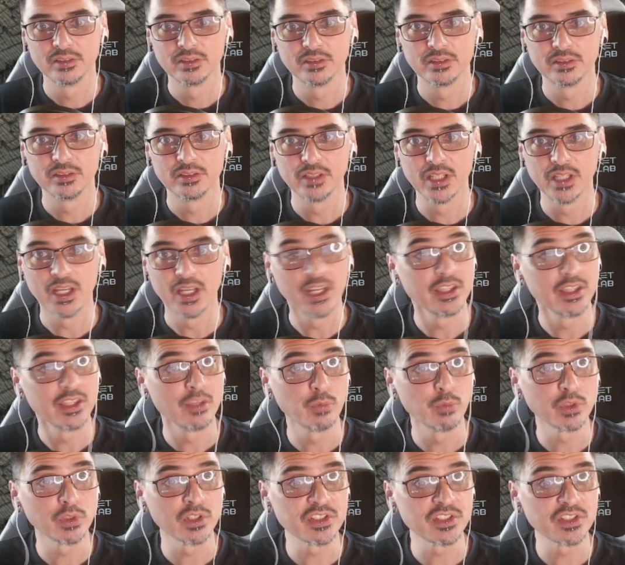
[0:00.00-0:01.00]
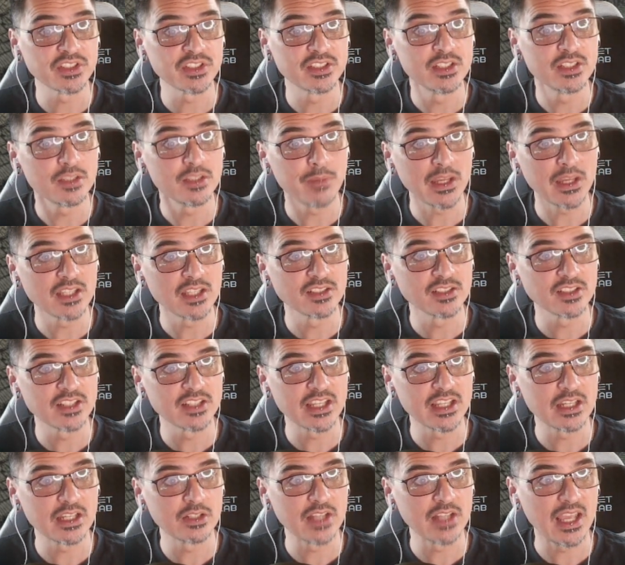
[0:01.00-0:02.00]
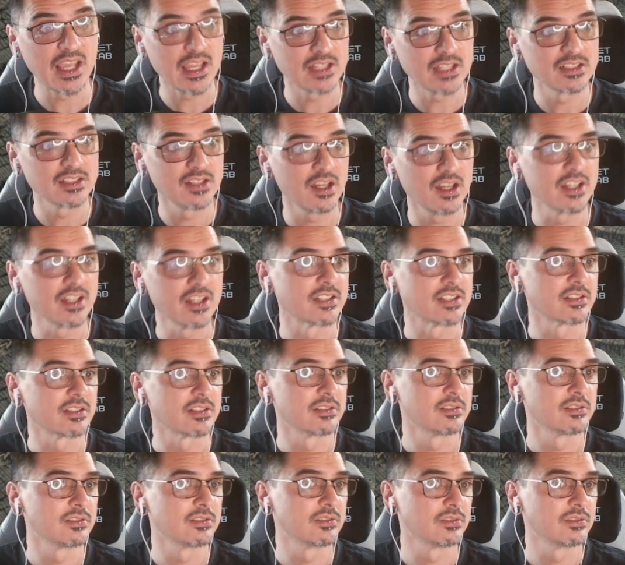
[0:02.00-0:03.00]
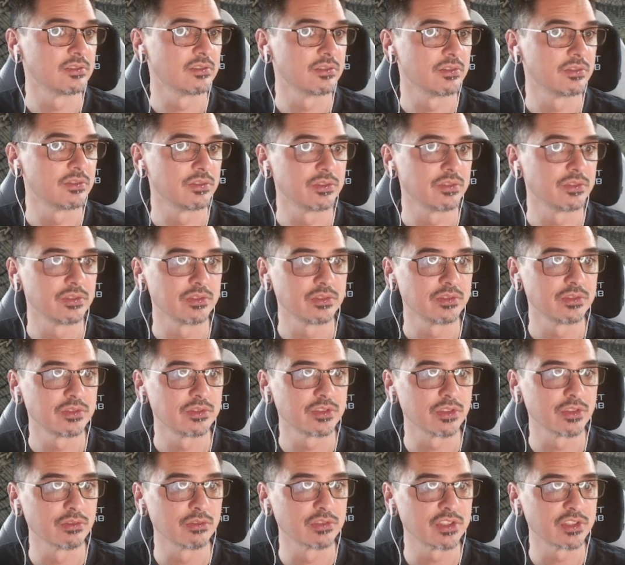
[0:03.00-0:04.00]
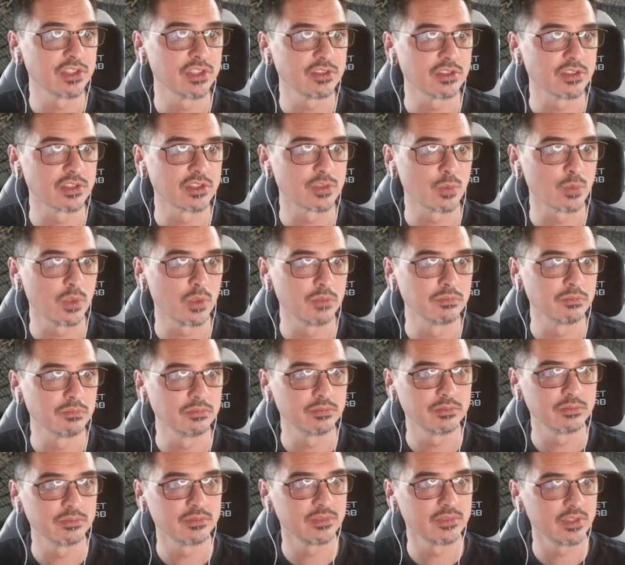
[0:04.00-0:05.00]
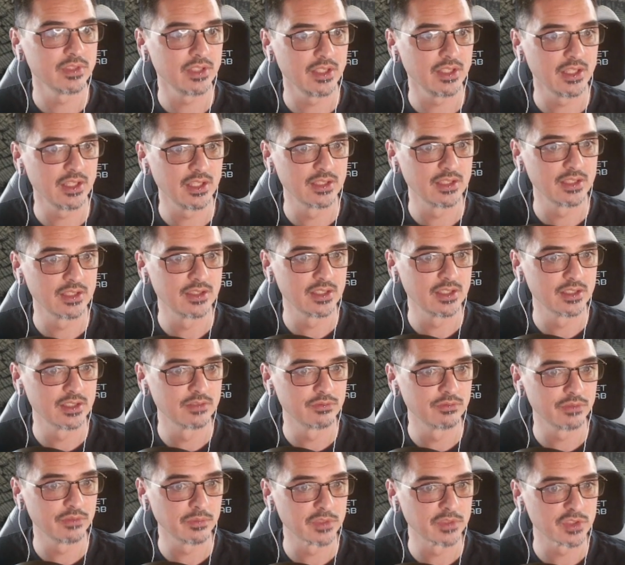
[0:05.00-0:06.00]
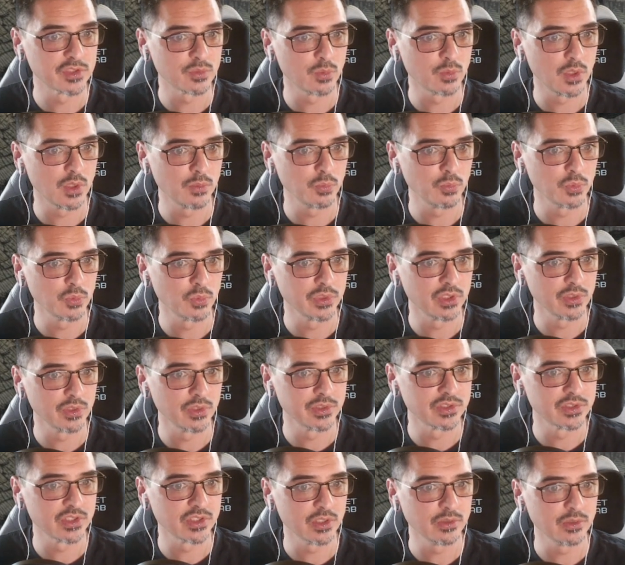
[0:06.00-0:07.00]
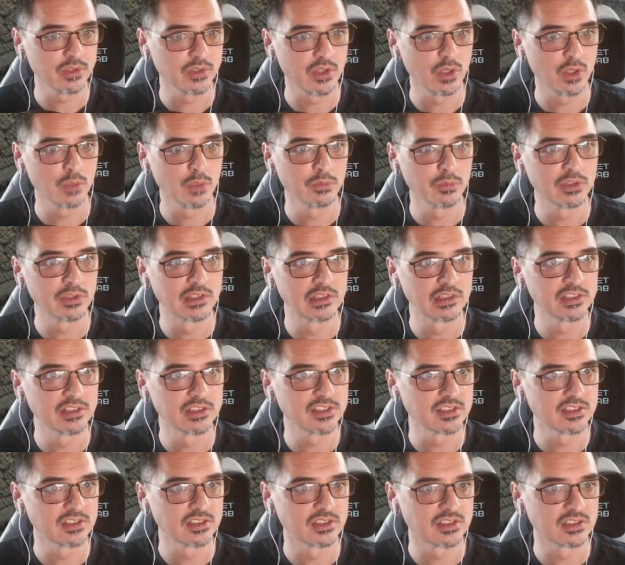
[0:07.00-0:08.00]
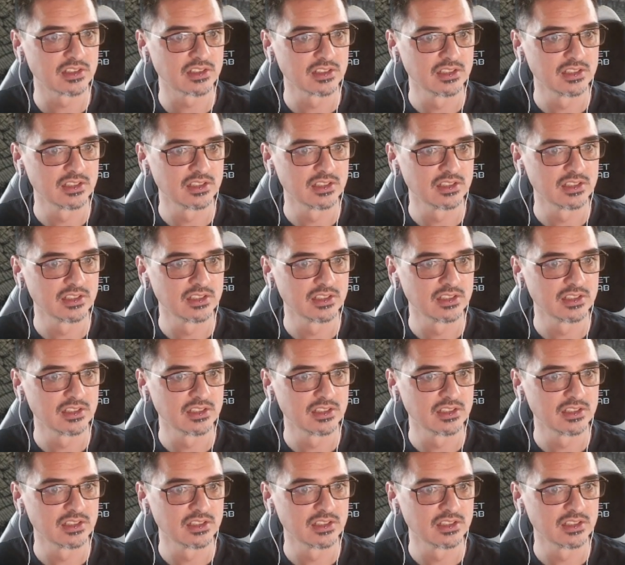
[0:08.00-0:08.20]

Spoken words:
And then we're going to sneak back into town at night. So return to the swamp, and then from the swamp we're going to go to the home of the lizards.